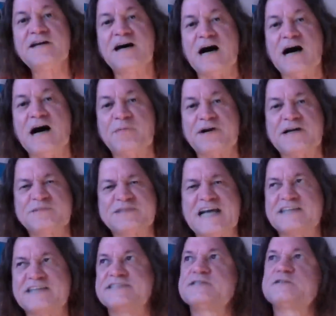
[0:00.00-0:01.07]
Abraham
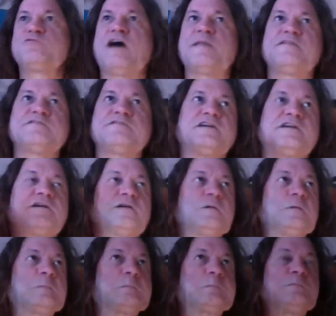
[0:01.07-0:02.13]
Zacks is one of the,
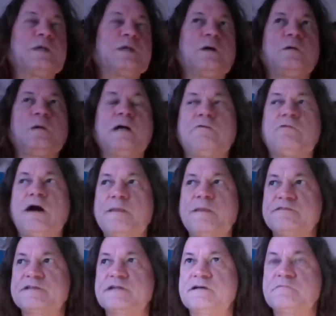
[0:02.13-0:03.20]
you know, one
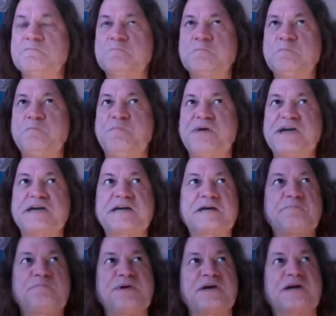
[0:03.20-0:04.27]
of the big,
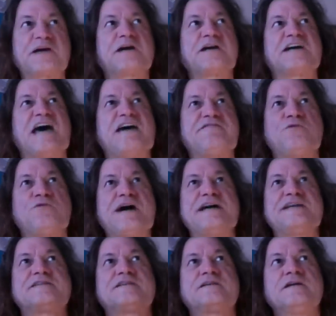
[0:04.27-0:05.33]
big
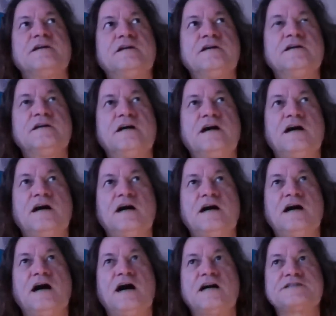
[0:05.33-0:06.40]
heavyweight
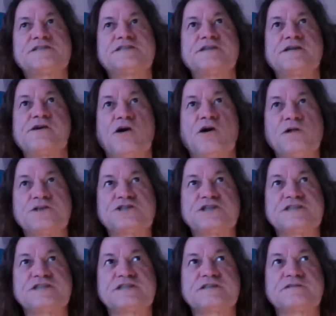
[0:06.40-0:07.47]

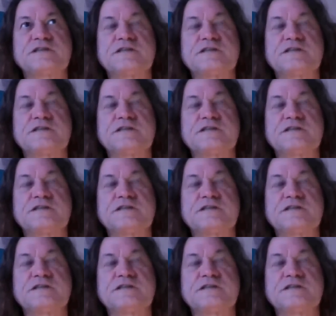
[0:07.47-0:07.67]
Assyriologist